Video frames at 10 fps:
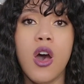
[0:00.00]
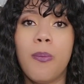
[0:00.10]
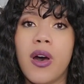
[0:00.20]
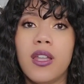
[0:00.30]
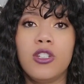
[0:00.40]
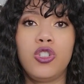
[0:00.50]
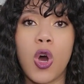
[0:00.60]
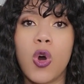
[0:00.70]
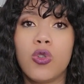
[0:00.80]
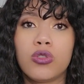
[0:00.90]
But
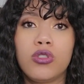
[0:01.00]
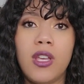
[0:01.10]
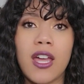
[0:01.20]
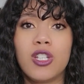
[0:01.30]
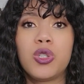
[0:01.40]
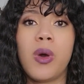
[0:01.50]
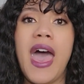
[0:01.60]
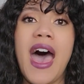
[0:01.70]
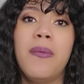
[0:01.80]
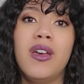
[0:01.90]
don't get into a
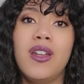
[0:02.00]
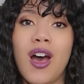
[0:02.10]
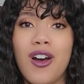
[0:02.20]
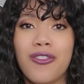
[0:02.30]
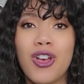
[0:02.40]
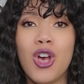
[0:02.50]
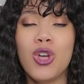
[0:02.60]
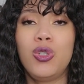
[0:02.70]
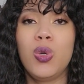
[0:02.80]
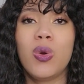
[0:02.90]
habit of
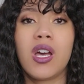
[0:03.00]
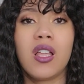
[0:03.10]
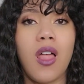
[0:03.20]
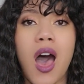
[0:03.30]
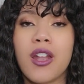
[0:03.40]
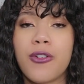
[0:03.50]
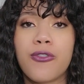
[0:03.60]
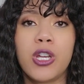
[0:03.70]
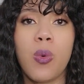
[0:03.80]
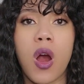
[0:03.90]
doing a lot of
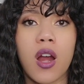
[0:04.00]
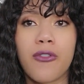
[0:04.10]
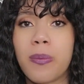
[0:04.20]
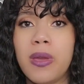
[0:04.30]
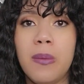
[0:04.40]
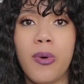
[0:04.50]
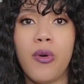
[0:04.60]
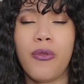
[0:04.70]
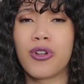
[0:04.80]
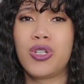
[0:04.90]
free work for
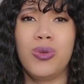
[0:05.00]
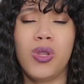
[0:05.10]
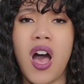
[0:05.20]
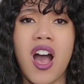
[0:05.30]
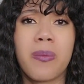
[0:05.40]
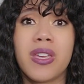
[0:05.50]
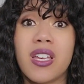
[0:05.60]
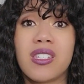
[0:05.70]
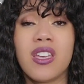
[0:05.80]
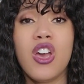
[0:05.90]
people for too long,
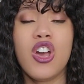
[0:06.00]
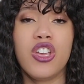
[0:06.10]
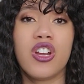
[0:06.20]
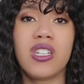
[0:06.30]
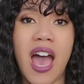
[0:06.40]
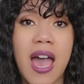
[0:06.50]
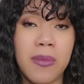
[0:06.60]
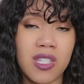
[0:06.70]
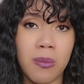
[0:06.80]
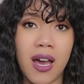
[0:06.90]
because your time
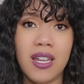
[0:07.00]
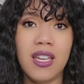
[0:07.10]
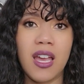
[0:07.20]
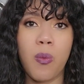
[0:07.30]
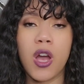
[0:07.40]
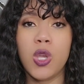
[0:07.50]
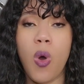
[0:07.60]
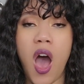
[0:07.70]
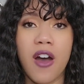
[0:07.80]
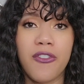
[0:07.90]
is money and what you
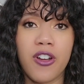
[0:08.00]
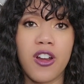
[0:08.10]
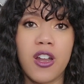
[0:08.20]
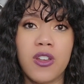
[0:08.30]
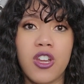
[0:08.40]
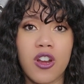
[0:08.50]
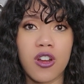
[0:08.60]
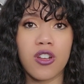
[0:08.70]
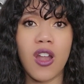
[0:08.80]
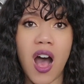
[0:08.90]
offer and
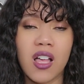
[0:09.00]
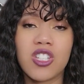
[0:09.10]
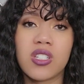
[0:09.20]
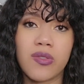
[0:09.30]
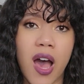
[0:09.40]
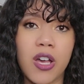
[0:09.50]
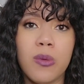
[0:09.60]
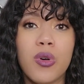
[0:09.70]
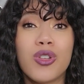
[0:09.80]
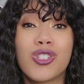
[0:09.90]
your knowledge is
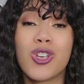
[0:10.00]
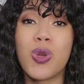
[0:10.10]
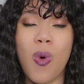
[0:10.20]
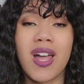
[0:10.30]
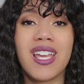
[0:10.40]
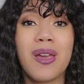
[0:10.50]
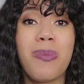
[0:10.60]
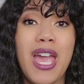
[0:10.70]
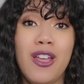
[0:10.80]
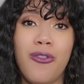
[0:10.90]
valuable, so you want to get
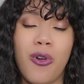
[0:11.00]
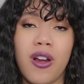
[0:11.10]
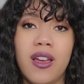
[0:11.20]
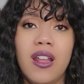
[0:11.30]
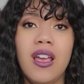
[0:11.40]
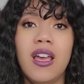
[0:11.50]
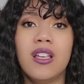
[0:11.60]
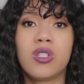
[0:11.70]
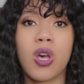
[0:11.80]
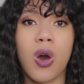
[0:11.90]
paid for it.
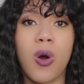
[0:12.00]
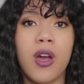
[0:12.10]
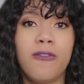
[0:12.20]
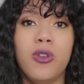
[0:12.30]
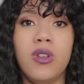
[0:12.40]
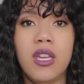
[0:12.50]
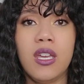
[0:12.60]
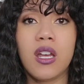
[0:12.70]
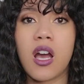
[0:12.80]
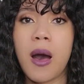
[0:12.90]
So if you
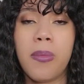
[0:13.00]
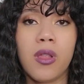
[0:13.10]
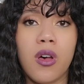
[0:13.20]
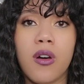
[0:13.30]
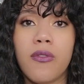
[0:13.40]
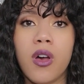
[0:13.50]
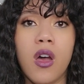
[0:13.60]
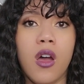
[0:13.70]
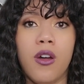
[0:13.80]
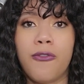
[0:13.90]
need a couple of
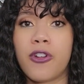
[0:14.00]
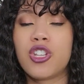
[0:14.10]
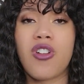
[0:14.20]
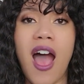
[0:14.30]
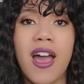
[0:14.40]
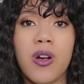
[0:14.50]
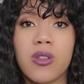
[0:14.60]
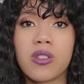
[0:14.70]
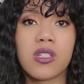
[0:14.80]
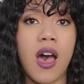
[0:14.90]
free
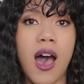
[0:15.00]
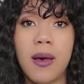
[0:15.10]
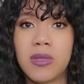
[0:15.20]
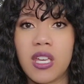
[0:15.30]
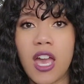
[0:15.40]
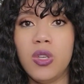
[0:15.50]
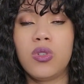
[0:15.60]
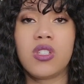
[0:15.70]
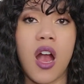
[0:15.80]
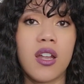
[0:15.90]
trials to get you
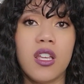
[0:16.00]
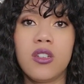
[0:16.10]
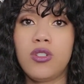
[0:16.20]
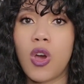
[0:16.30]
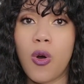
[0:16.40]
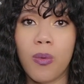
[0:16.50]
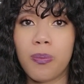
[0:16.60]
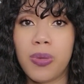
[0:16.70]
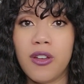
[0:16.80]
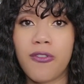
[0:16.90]
started,
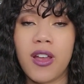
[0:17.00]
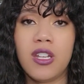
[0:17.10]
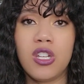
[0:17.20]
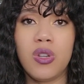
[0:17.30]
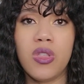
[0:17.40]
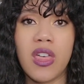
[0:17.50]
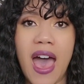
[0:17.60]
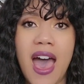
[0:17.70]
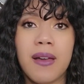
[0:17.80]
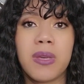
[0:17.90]
don't be afraid to do
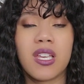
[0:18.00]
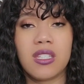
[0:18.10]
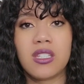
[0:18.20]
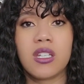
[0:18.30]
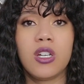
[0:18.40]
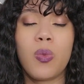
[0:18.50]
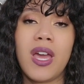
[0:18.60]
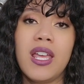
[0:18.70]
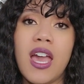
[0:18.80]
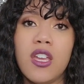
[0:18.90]
that, because it's a good way
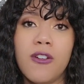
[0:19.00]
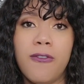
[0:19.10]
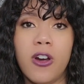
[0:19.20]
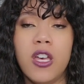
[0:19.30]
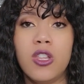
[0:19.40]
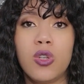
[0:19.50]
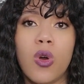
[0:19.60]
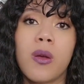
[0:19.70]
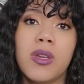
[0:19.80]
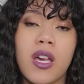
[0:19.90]
to get your foot in the
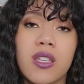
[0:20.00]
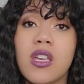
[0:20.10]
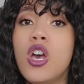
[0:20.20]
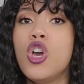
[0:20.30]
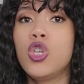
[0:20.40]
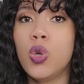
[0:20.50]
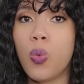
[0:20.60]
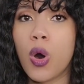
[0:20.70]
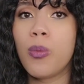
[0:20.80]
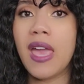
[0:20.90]
door, because you
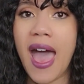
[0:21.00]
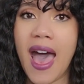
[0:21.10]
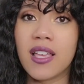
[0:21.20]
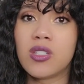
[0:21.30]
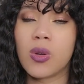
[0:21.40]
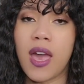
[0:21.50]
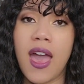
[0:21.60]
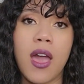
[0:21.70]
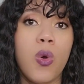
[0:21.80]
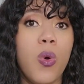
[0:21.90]
will be asked,
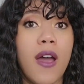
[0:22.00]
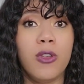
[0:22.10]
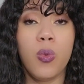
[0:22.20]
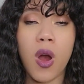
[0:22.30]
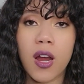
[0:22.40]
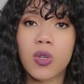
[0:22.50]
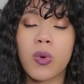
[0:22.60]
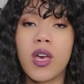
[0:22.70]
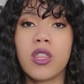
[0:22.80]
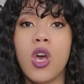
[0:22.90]
okay, who have you worked
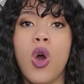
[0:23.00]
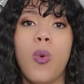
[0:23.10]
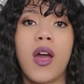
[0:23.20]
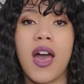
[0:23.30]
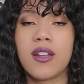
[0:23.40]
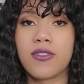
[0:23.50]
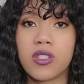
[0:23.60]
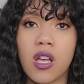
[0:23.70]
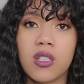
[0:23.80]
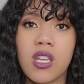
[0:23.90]
with? What kind of
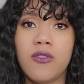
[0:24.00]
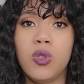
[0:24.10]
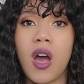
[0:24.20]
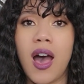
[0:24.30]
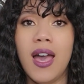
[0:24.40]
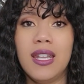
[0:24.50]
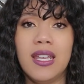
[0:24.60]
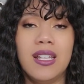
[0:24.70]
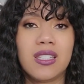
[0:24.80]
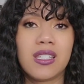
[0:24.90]
results have you gotten?
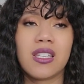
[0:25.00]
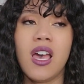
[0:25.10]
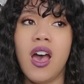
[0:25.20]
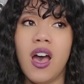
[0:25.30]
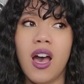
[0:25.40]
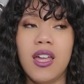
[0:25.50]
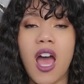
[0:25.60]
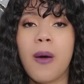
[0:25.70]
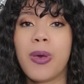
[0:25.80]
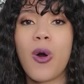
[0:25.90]
And it's an
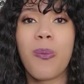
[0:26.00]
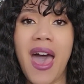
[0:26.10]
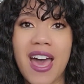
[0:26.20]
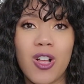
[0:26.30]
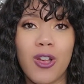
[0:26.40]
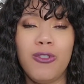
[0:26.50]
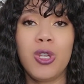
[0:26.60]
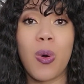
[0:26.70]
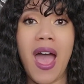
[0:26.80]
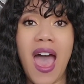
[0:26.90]
uphill battle if you
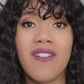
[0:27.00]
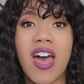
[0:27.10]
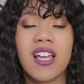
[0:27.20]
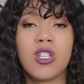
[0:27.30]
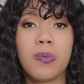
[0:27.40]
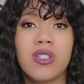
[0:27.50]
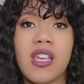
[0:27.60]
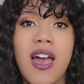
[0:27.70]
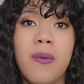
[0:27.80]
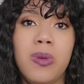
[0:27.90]
don't have that to
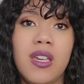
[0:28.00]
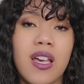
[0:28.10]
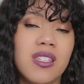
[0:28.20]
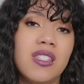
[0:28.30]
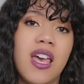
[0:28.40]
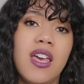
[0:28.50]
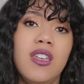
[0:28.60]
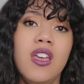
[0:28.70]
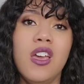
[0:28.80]
present, because then